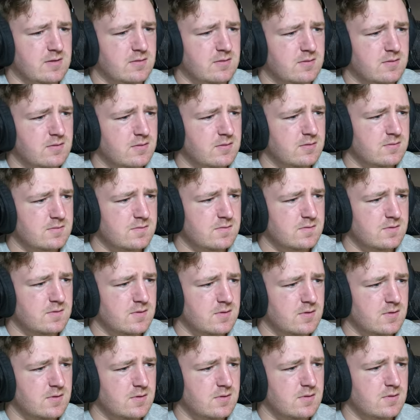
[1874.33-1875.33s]
Shot off
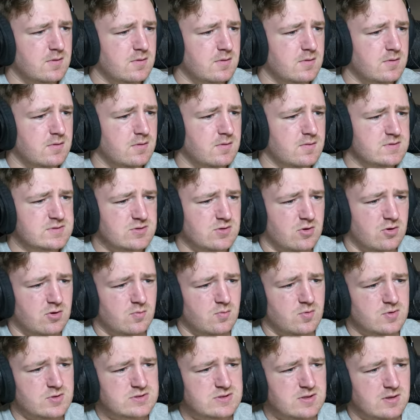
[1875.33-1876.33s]
the back of the scrum. It was
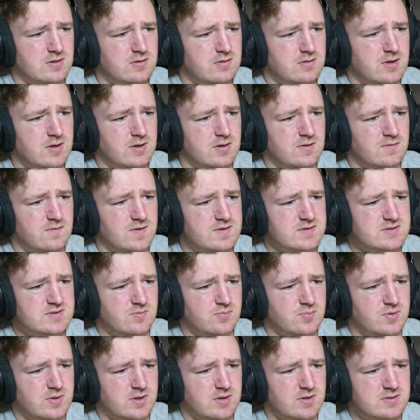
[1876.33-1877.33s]
almost a great
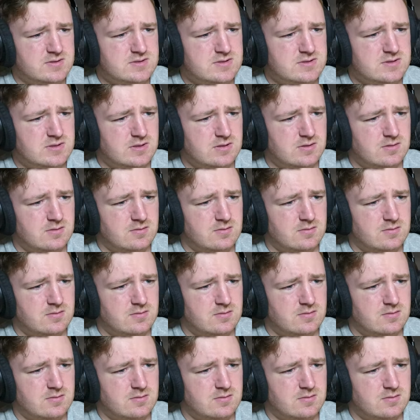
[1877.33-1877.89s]
defensive play. Let's see.